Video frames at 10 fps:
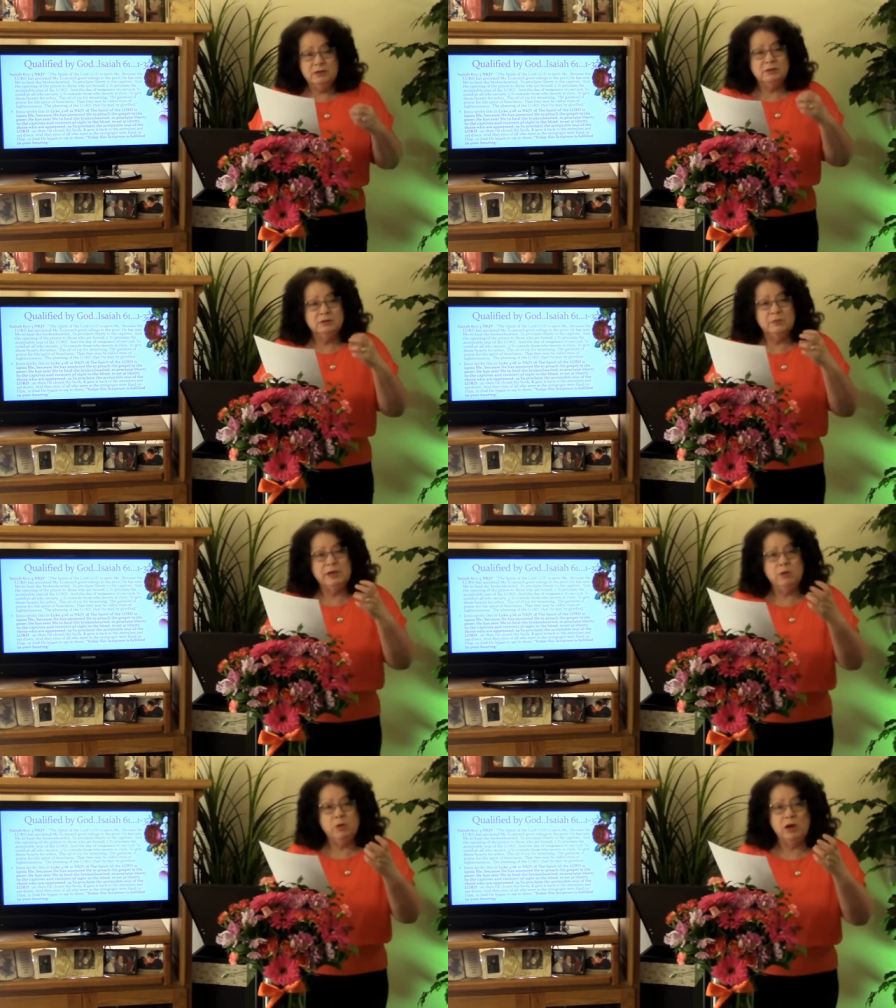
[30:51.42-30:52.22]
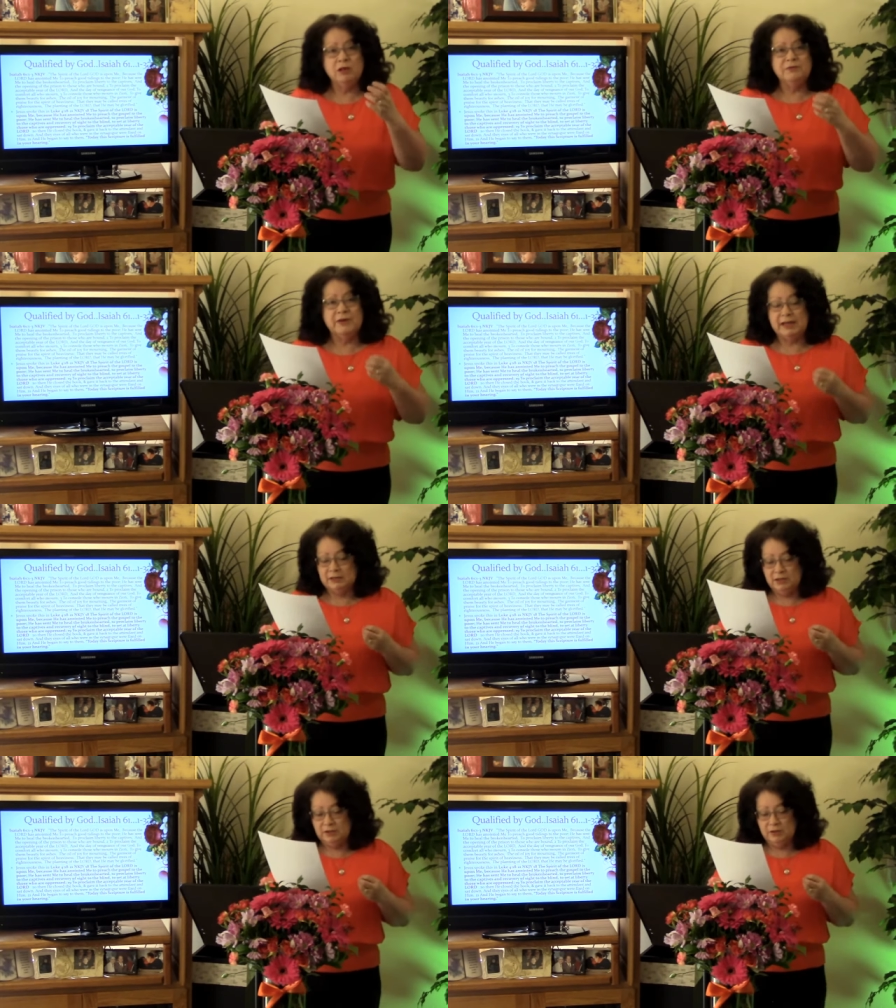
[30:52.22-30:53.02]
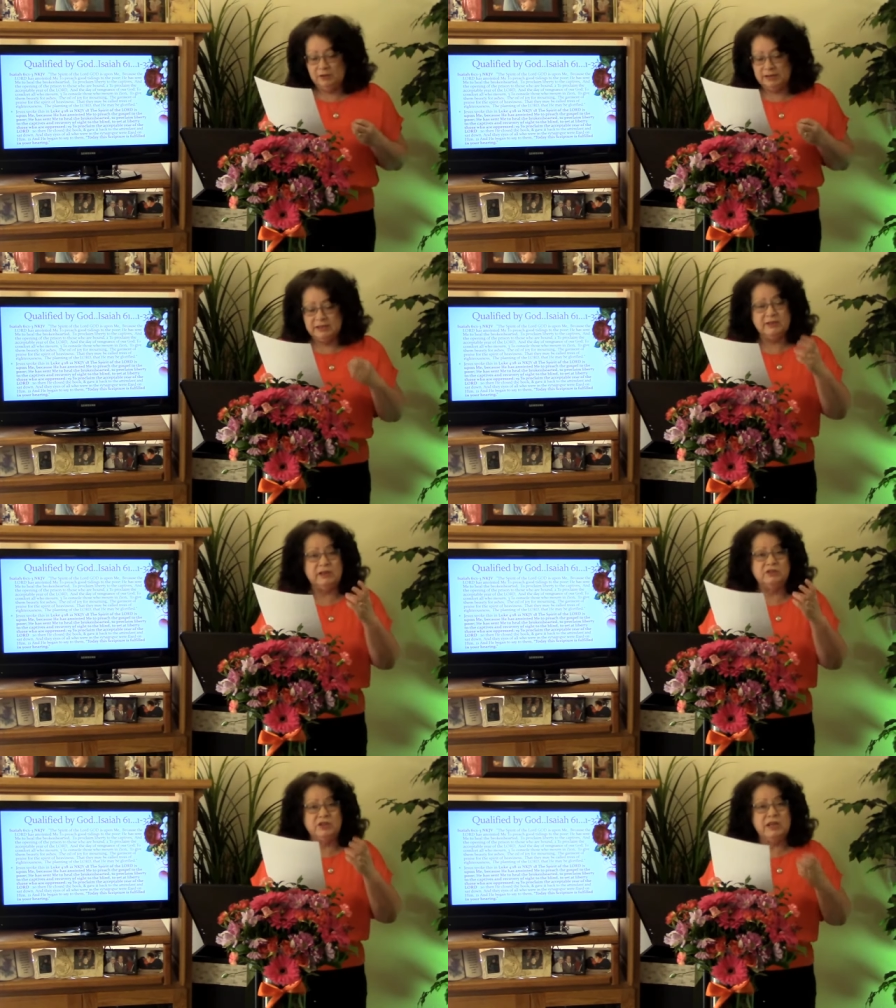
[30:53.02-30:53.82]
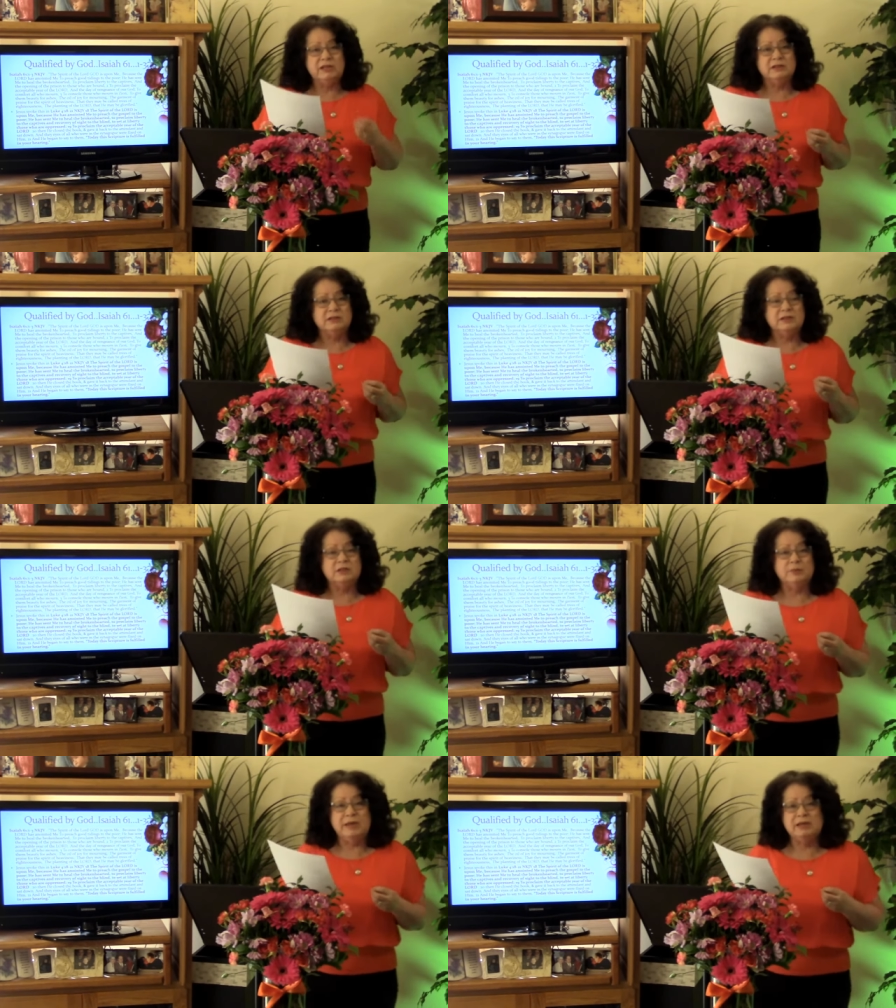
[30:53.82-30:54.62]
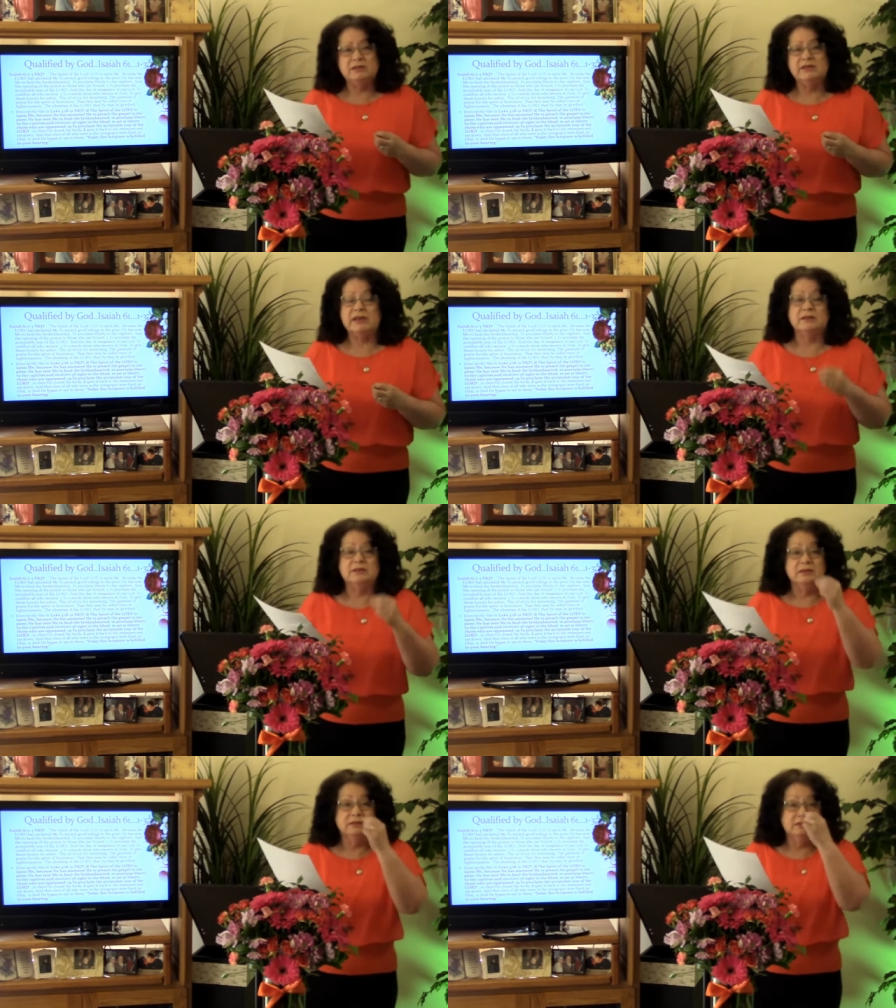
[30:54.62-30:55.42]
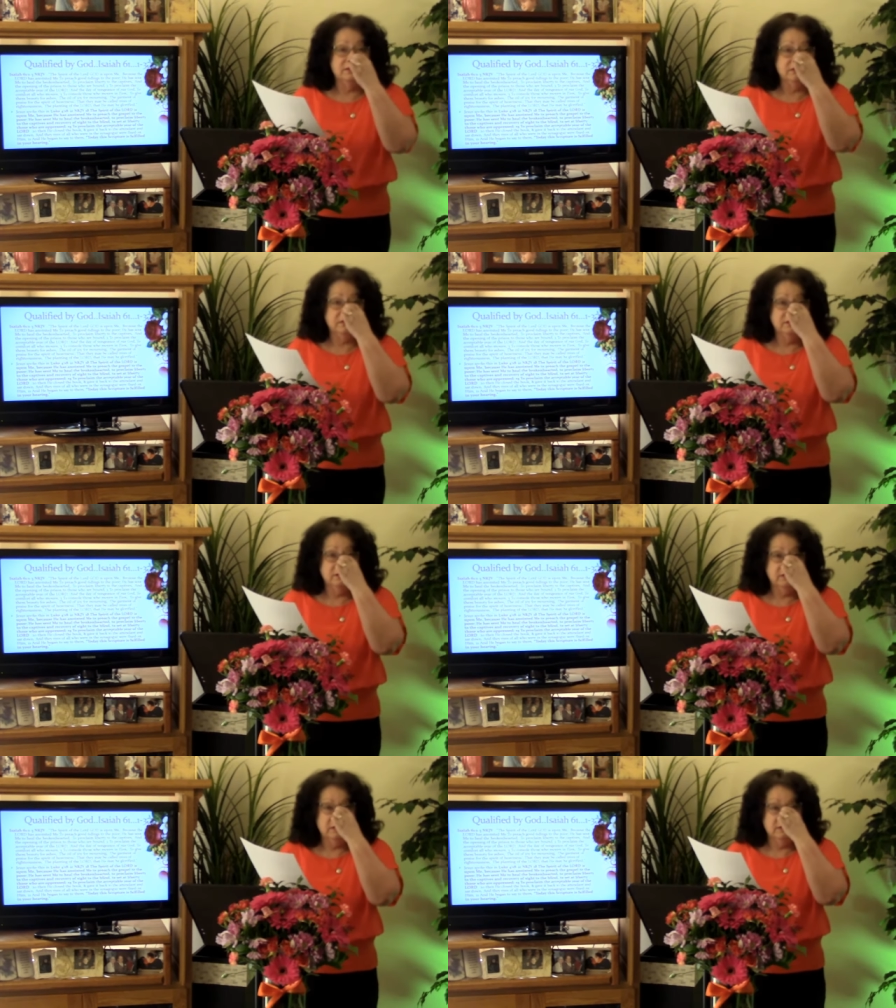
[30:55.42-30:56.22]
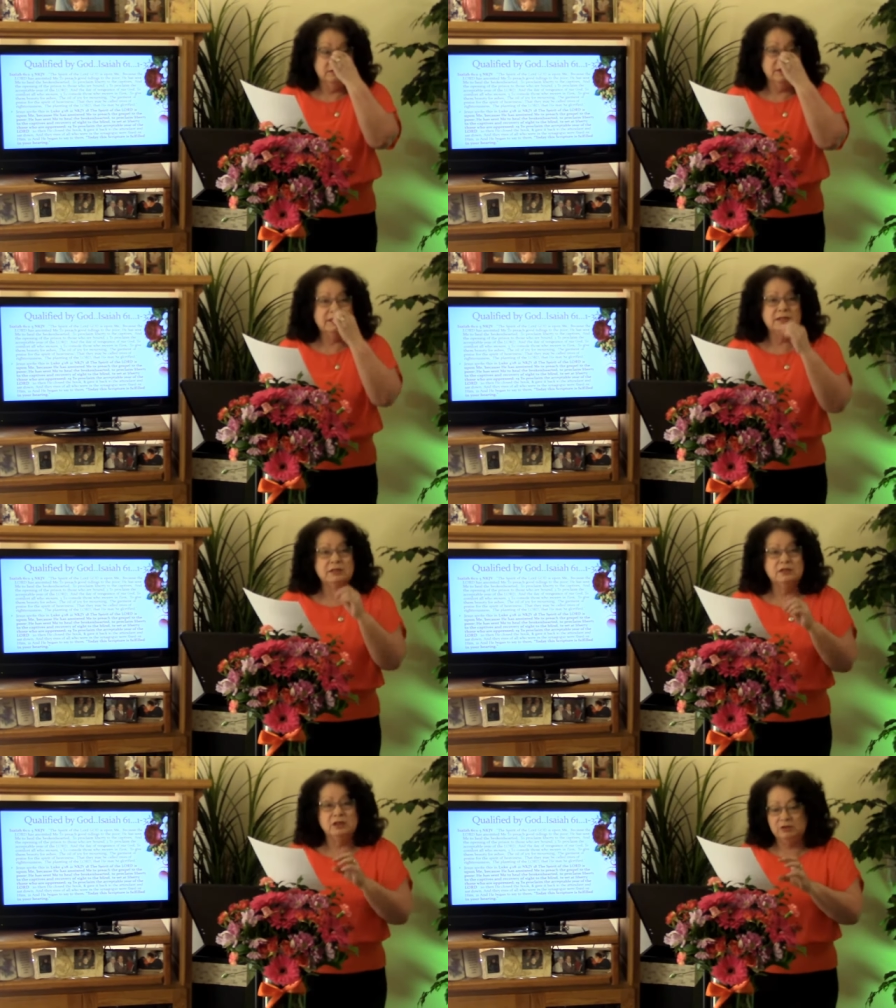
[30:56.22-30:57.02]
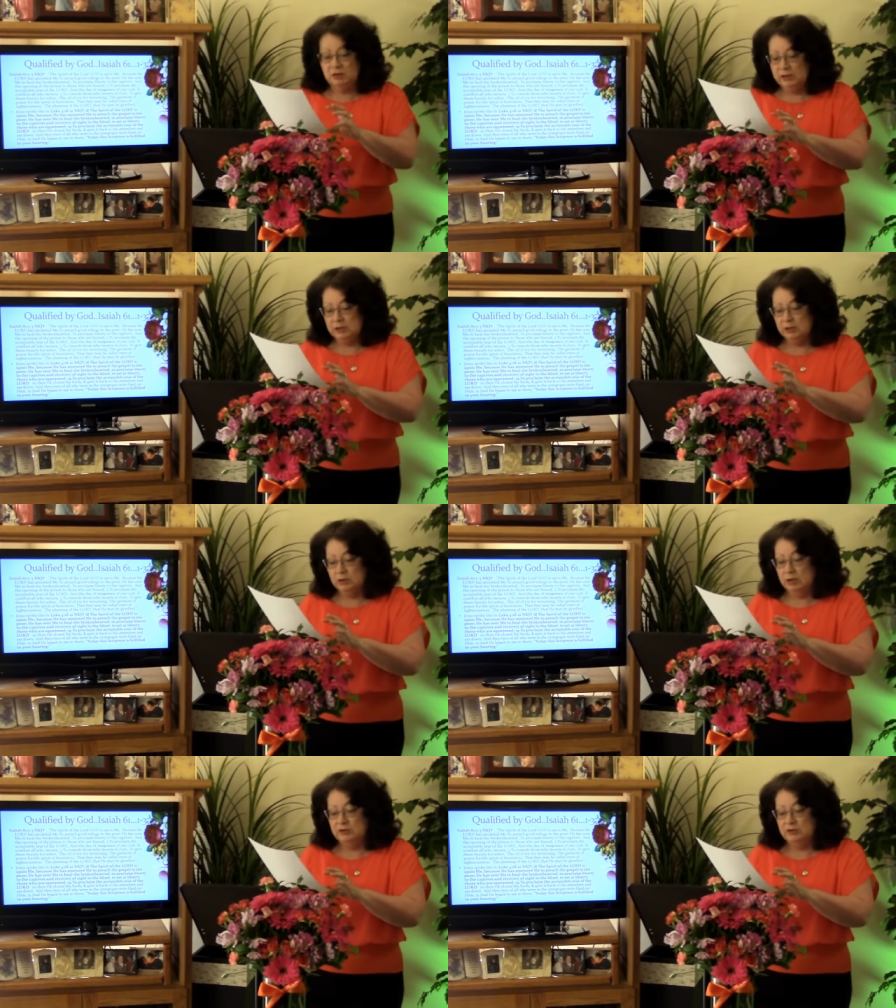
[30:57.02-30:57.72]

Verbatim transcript: to be qualified to do this. And then Jesus speaks this. This is this is for